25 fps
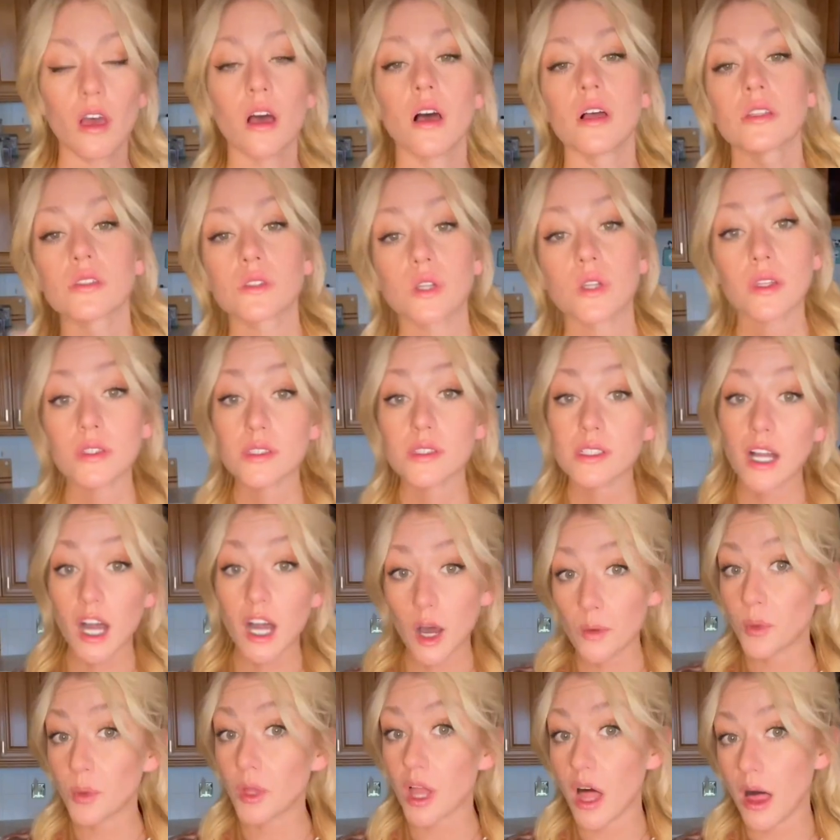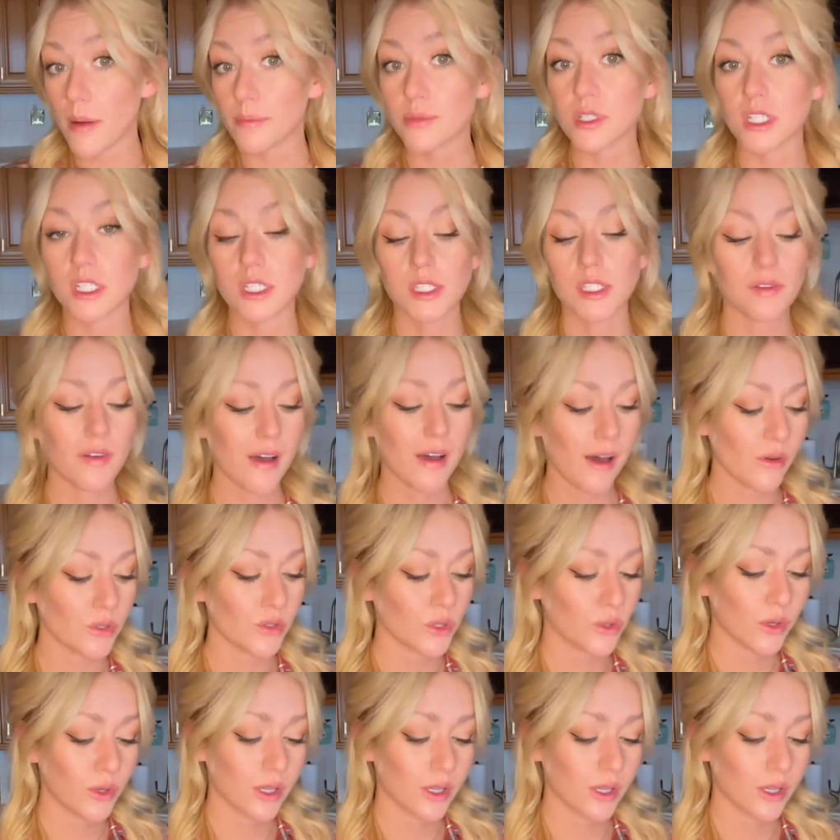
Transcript: So now there's a couple options of how you